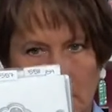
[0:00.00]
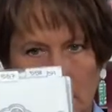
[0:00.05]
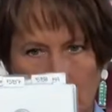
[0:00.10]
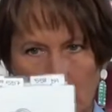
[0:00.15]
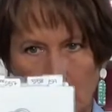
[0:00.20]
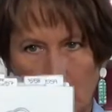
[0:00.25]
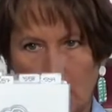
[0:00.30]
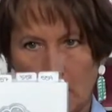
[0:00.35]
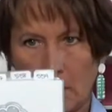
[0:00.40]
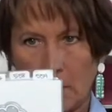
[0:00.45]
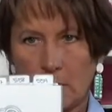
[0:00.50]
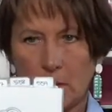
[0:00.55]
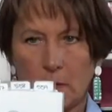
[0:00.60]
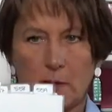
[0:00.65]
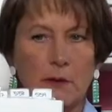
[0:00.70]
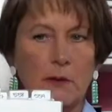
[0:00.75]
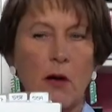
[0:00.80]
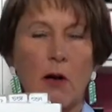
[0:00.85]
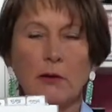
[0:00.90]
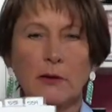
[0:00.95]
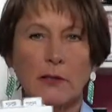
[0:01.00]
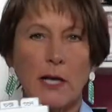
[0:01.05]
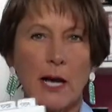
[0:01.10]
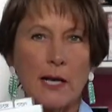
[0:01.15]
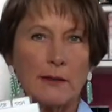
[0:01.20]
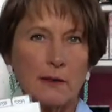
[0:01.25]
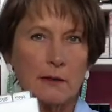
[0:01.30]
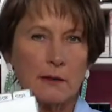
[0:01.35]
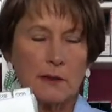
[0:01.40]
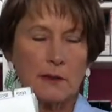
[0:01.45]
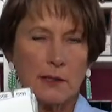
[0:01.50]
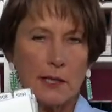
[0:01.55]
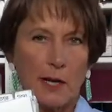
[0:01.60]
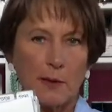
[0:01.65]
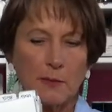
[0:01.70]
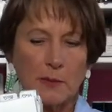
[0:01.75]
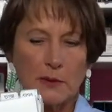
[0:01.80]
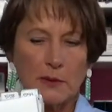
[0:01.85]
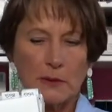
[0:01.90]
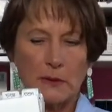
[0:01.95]
Are these? This is all dies and
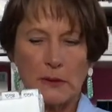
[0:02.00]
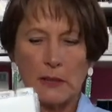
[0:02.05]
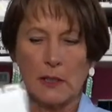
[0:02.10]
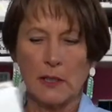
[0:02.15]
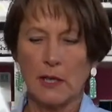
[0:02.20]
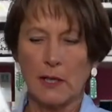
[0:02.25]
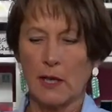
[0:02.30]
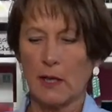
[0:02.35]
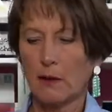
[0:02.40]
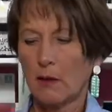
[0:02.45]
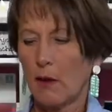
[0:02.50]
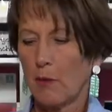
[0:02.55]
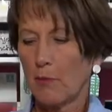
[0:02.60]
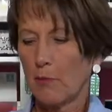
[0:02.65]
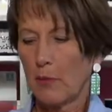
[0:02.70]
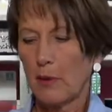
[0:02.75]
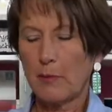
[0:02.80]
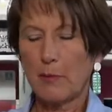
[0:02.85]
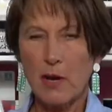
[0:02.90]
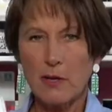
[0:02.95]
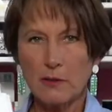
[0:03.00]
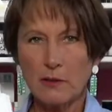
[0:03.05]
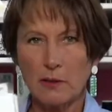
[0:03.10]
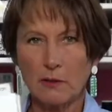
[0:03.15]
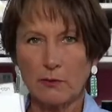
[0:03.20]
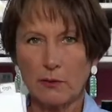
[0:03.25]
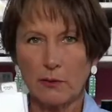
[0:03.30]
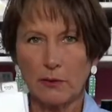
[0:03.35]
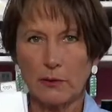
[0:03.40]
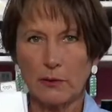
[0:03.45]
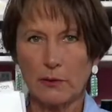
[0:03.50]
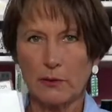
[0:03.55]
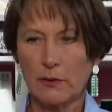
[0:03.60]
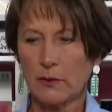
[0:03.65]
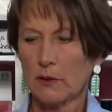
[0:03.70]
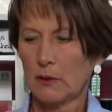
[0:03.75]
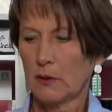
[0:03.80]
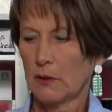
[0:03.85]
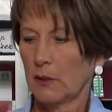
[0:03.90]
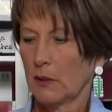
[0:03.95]
stamps and um, embossing
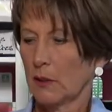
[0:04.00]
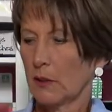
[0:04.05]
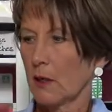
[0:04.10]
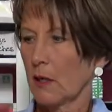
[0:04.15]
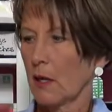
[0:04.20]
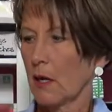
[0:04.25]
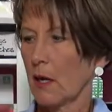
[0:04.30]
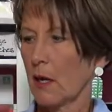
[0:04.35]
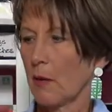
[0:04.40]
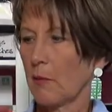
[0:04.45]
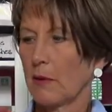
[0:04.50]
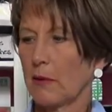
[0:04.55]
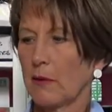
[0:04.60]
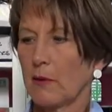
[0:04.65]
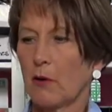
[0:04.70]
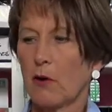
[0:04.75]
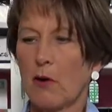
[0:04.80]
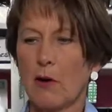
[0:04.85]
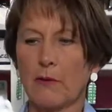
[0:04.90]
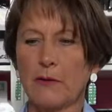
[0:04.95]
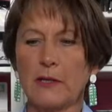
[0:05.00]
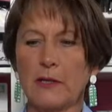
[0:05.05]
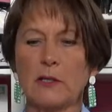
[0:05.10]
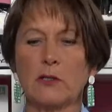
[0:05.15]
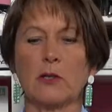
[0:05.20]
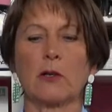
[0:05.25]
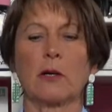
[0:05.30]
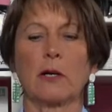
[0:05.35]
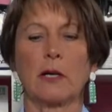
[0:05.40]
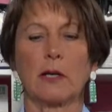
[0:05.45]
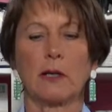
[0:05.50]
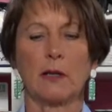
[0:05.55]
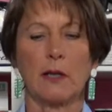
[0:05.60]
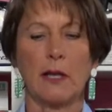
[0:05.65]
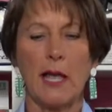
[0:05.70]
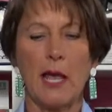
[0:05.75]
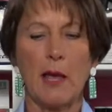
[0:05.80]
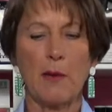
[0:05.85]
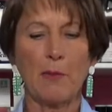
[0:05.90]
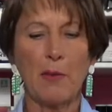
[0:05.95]
folders. Um, and they're all, these are in the
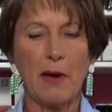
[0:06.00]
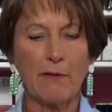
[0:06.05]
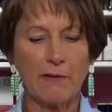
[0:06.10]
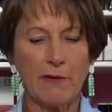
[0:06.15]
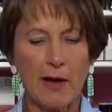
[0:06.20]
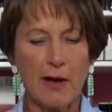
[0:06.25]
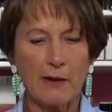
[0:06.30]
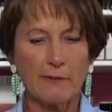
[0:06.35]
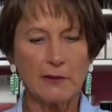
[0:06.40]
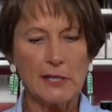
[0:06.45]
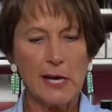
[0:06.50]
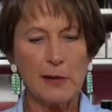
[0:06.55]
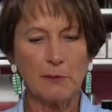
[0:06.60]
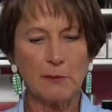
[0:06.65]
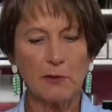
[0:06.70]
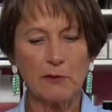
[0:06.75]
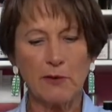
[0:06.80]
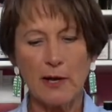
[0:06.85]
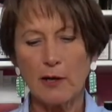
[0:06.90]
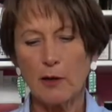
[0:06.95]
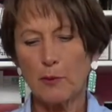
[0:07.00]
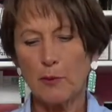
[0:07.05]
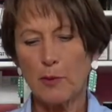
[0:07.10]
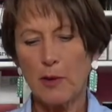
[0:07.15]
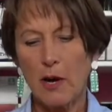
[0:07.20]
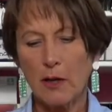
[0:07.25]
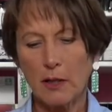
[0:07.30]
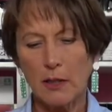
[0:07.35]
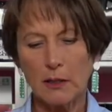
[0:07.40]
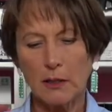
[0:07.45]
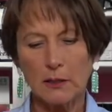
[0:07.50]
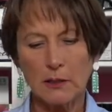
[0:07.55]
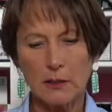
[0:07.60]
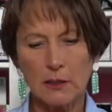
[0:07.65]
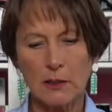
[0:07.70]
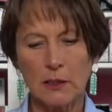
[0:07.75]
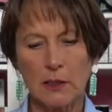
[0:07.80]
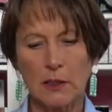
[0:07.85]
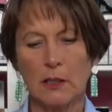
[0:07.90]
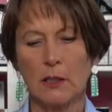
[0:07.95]
8 by 5 tab divider
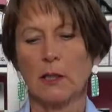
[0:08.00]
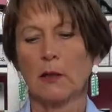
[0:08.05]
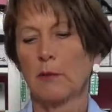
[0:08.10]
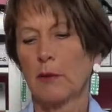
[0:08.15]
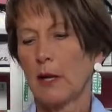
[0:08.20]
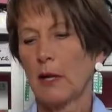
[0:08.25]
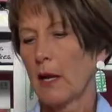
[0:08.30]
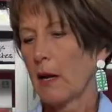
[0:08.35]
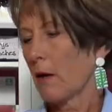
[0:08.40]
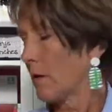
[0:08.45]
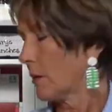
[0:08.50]
pockets, but I